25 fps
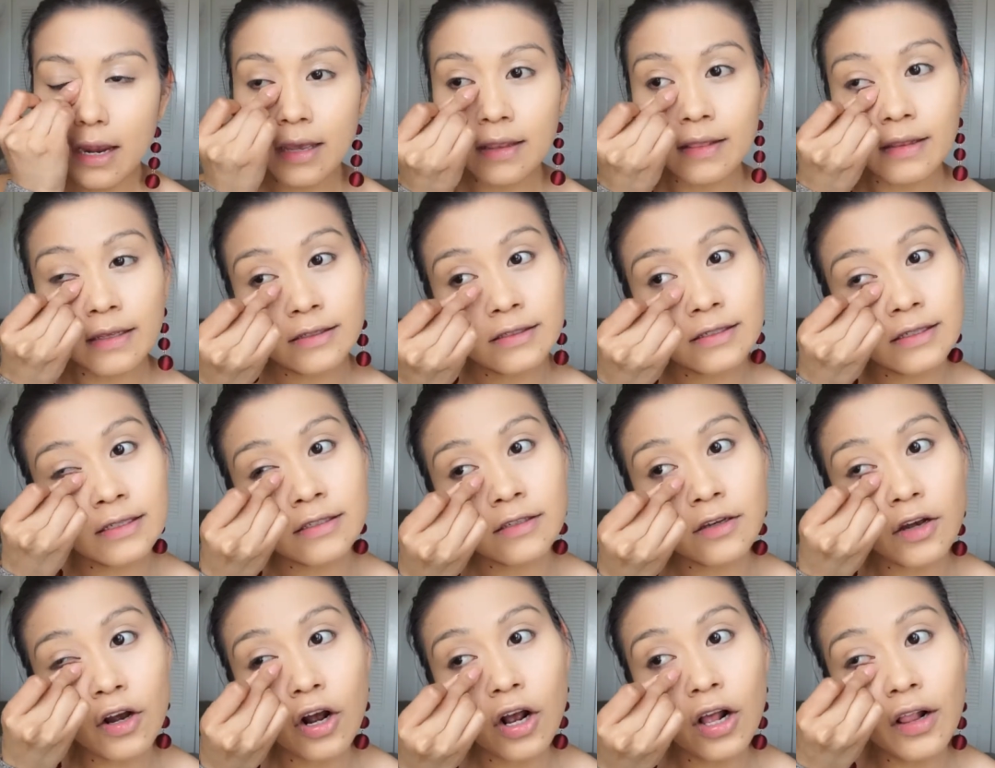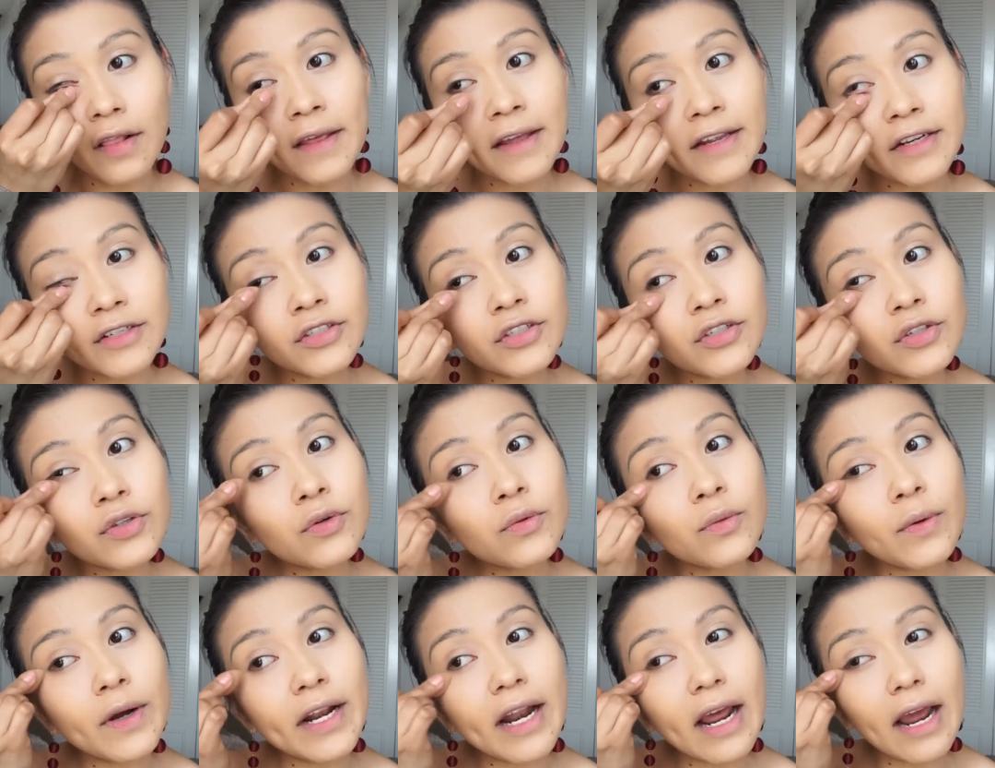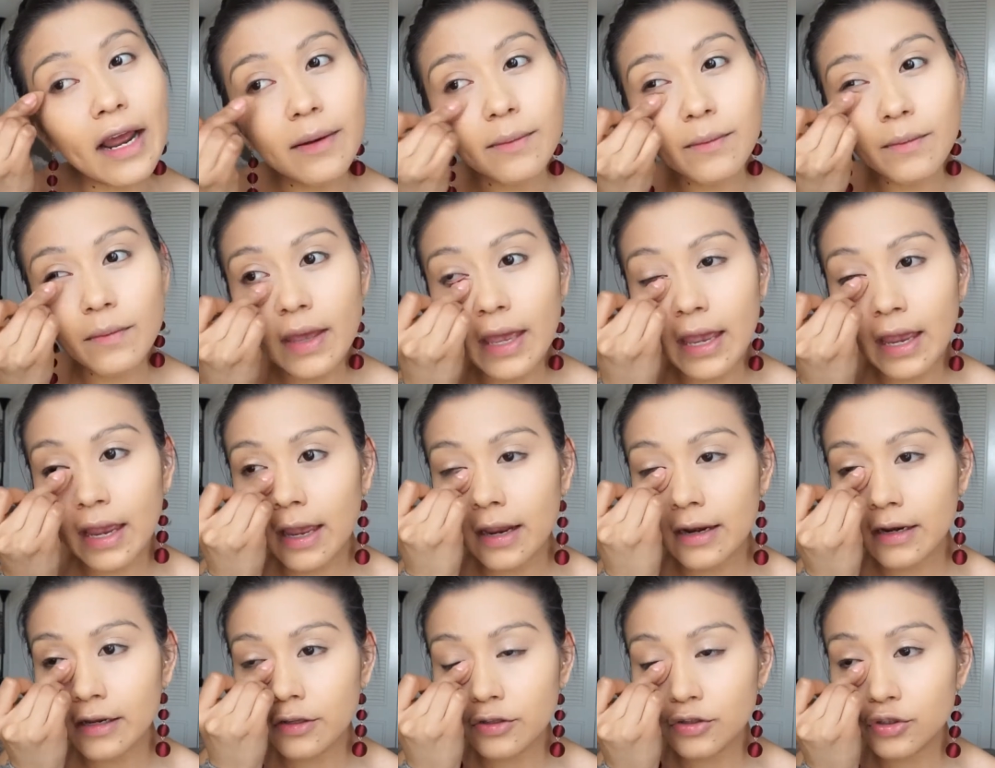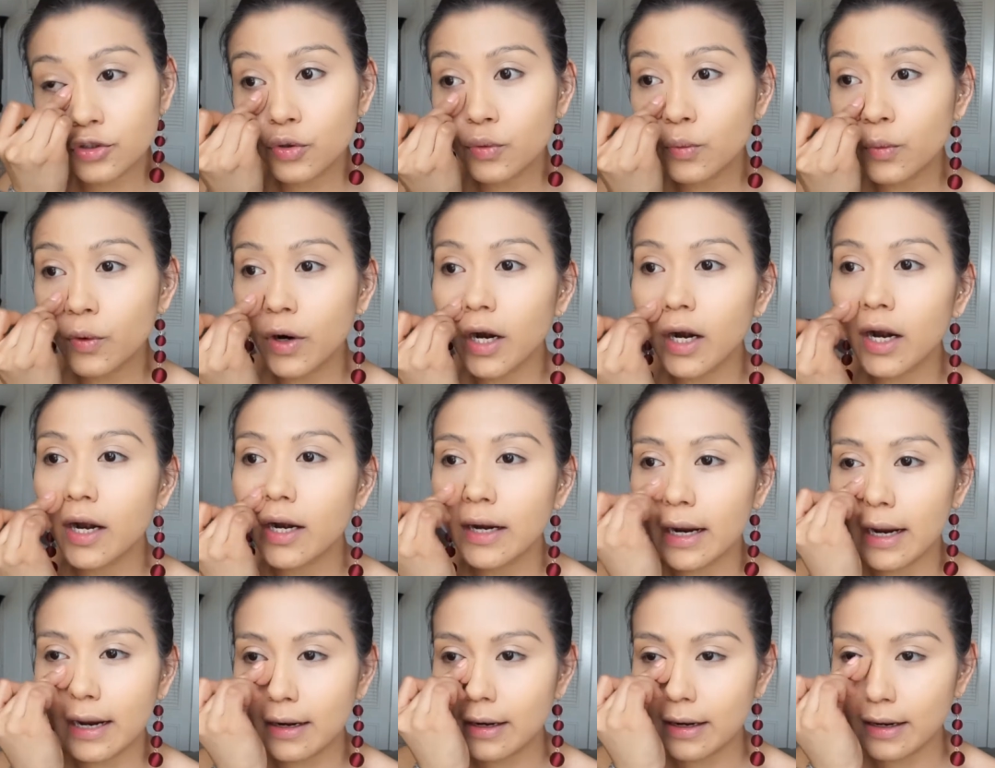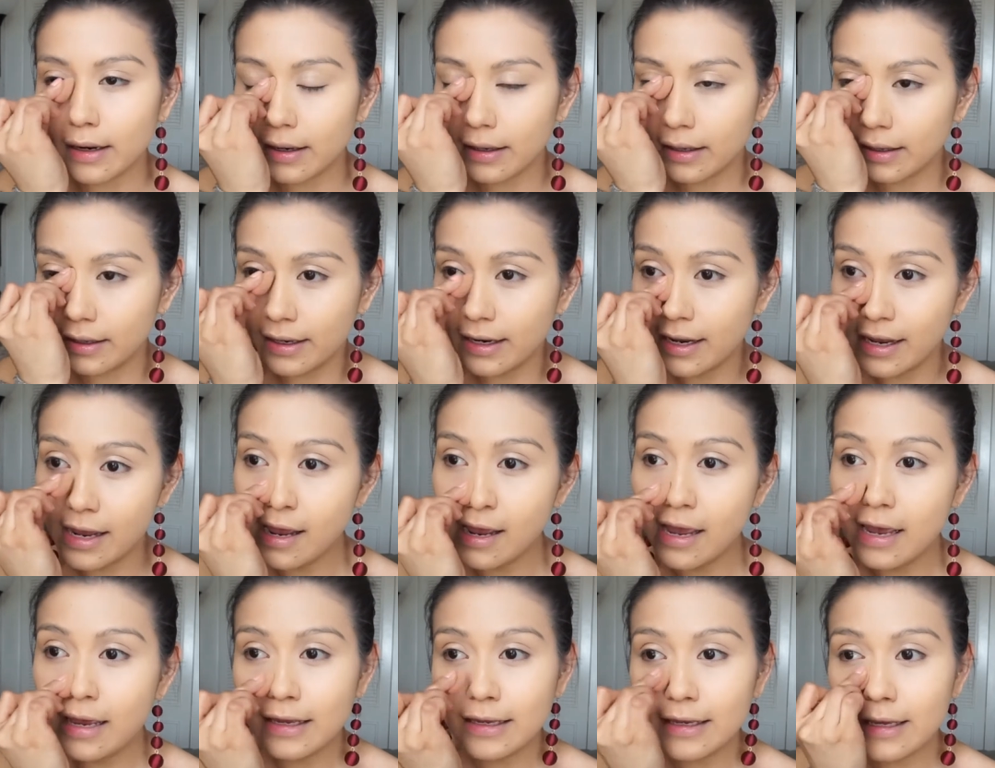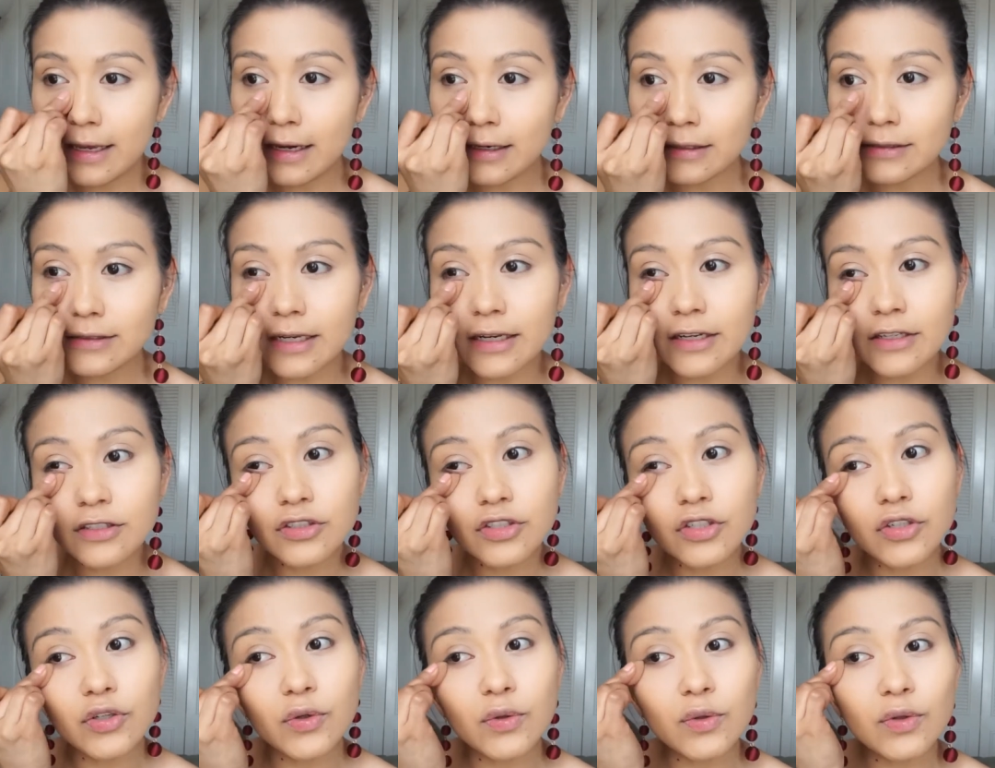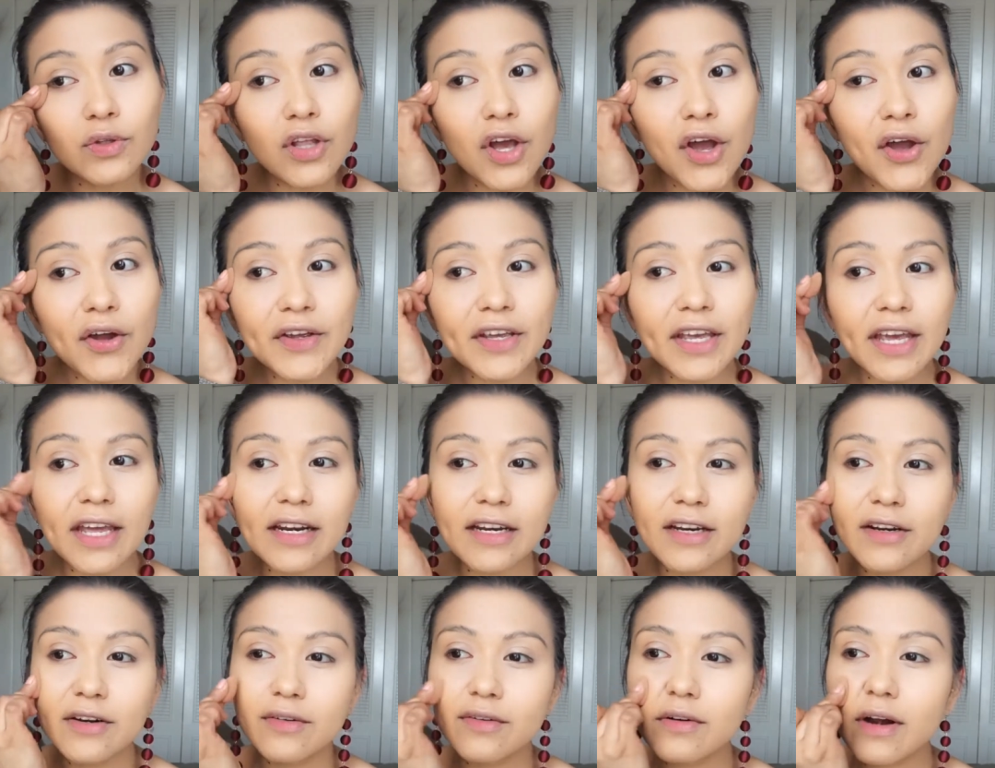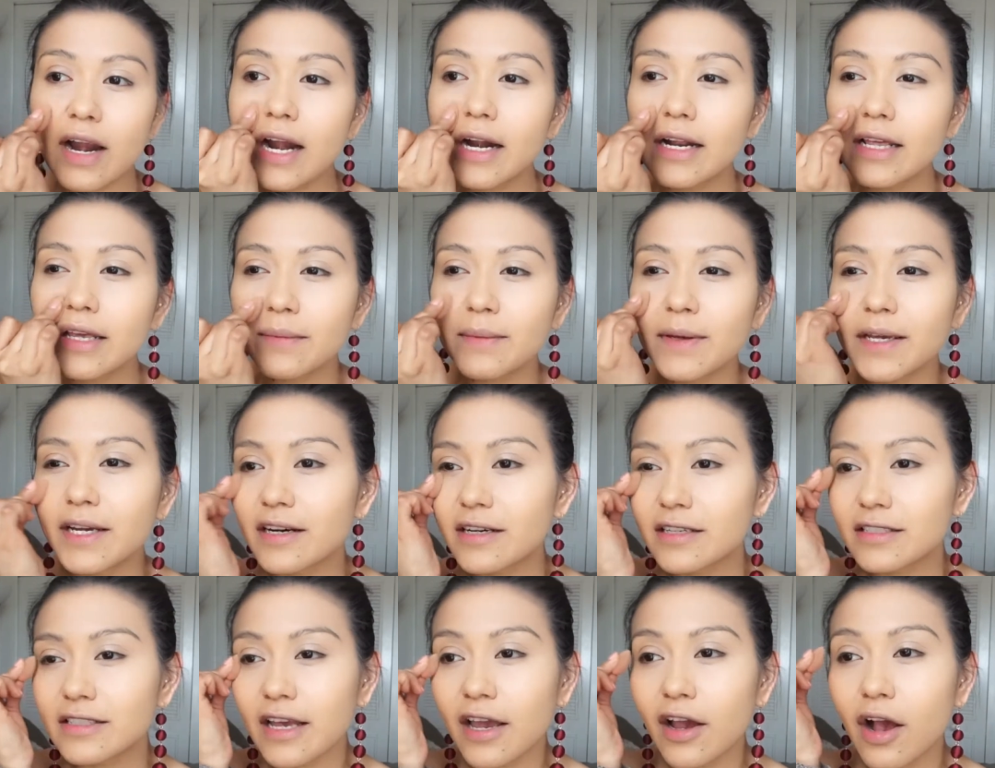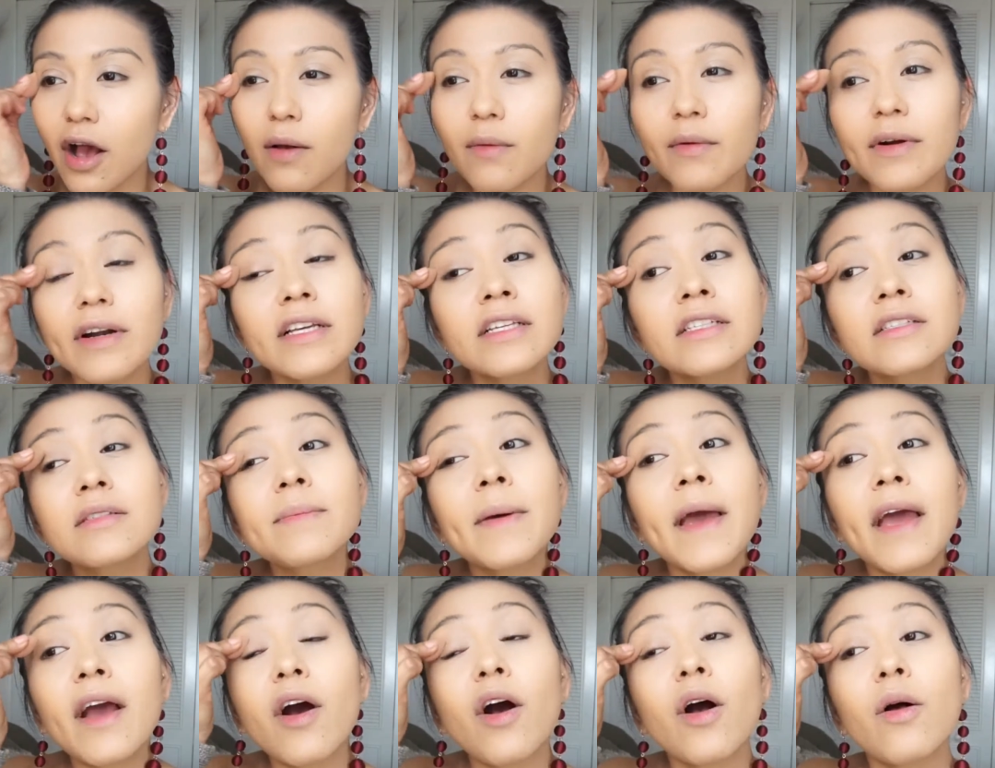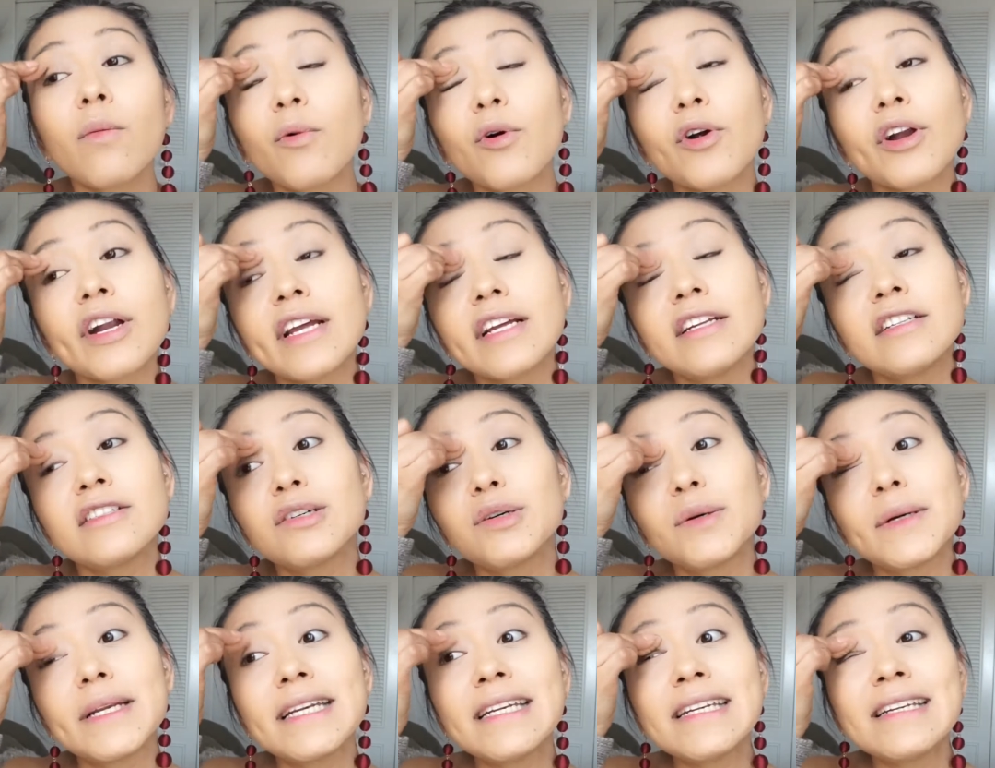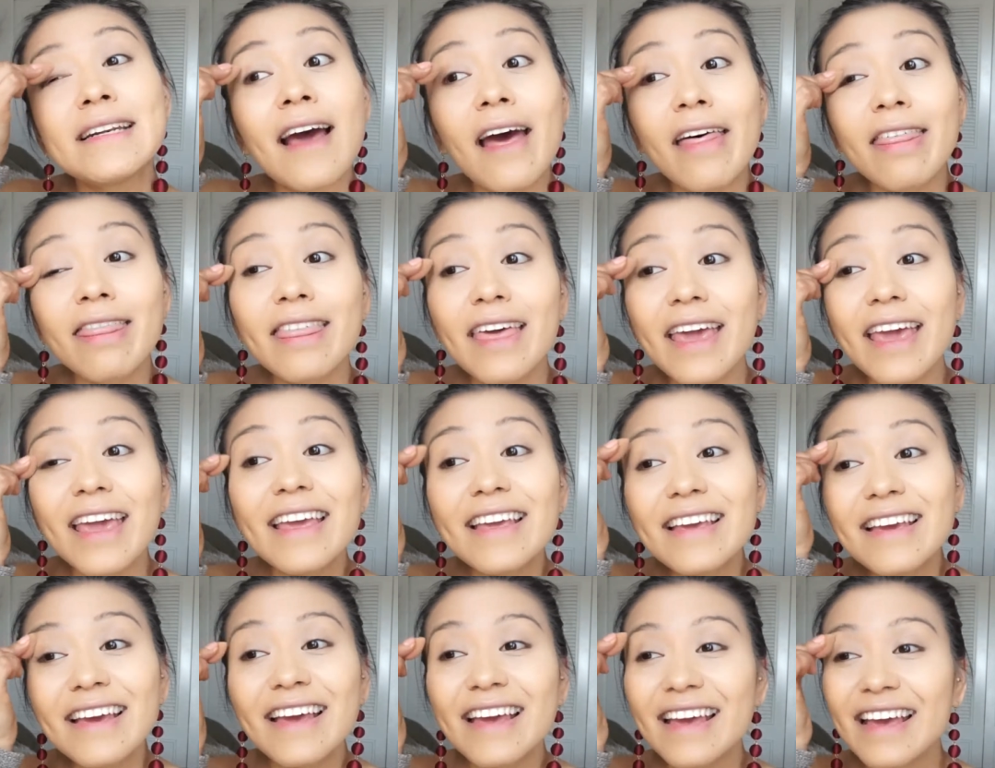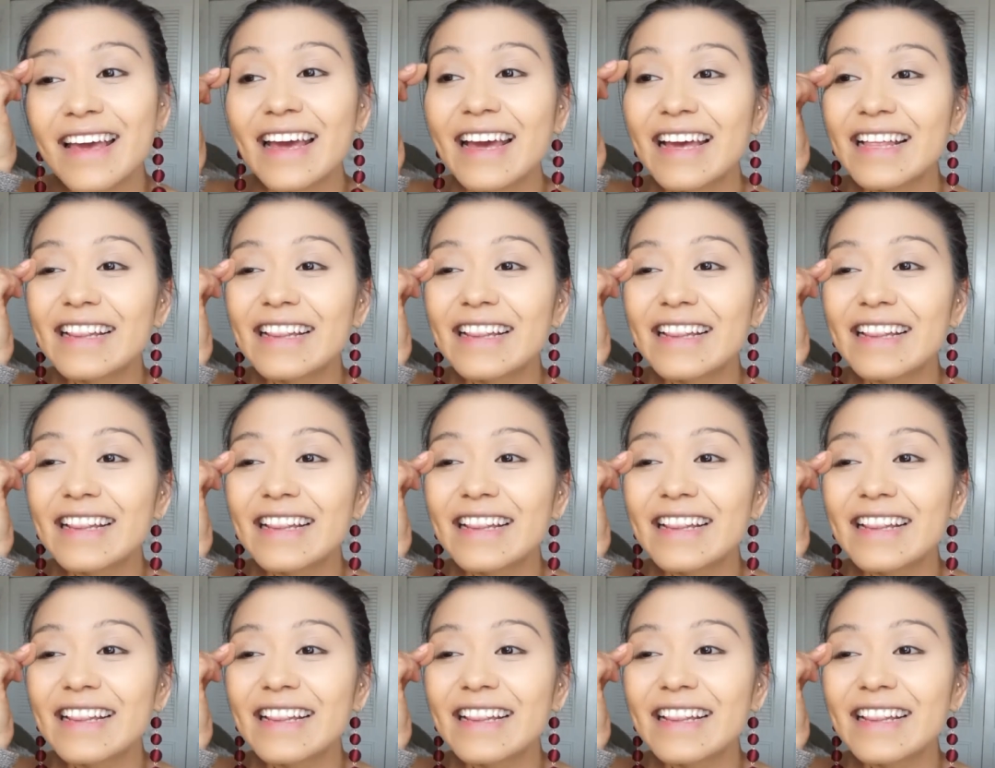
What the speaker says: And this is all I do when I'm heading to work and I can't take too long getting ready because I already spent all morning doing nothing.